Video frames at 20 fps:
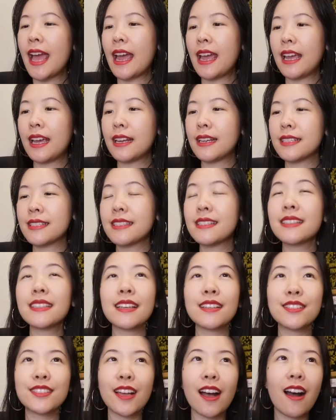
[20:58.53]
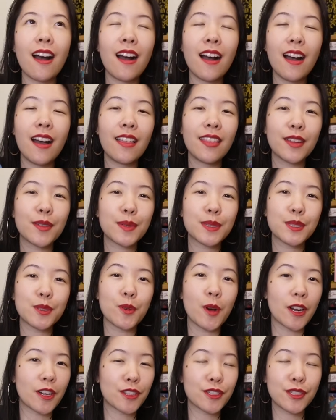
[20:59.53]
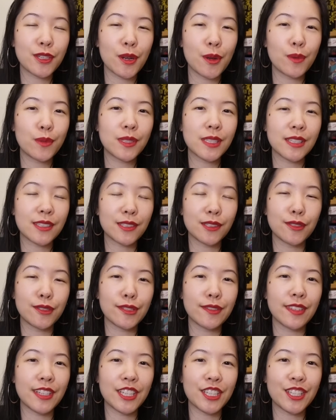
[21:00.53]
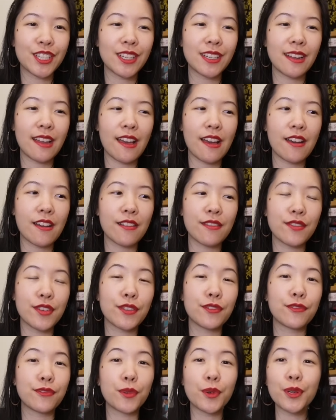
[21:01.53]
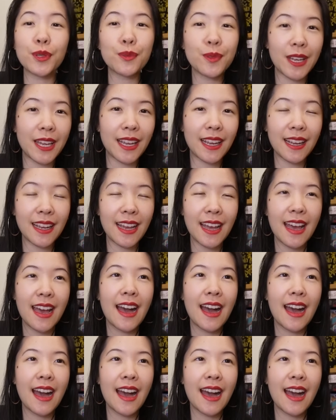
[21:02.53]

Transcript: And since I saw there was a Waterstones exclusive edition of Fourth Wing,